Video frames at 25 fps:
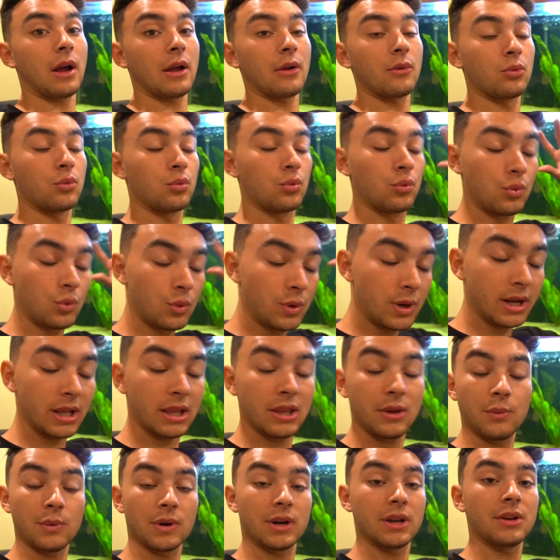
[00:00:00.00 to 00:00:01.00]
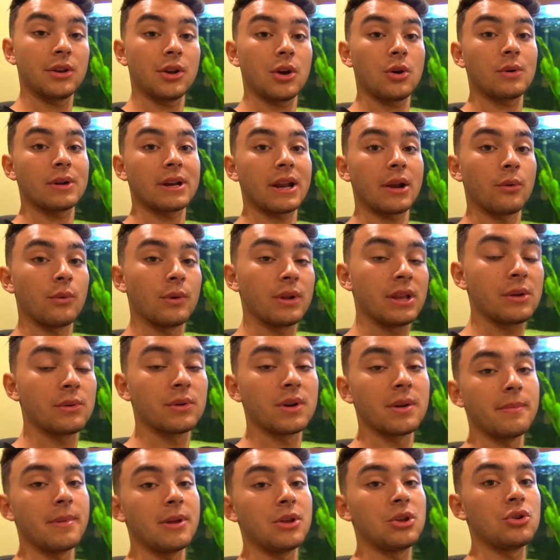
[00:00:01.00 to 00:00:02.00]
I really want to know, and I really
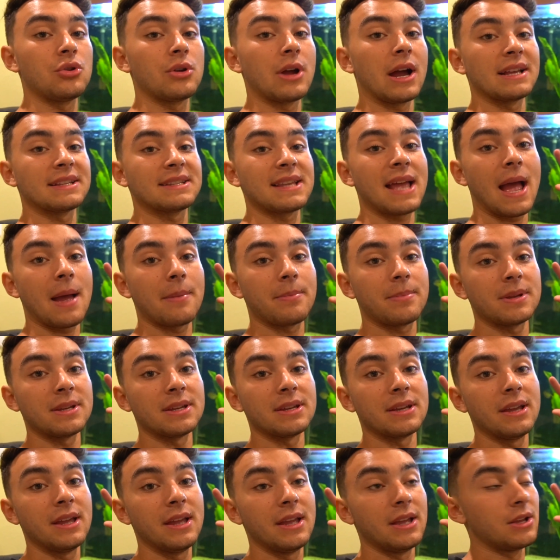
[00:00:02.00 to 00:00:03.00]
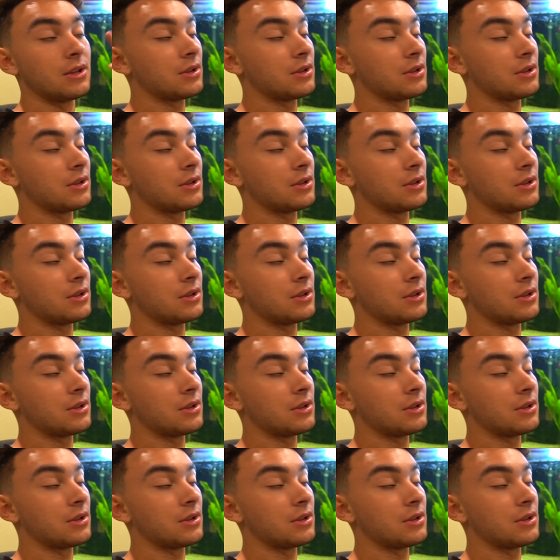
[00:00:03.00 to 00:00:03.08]
want to make you guys happy,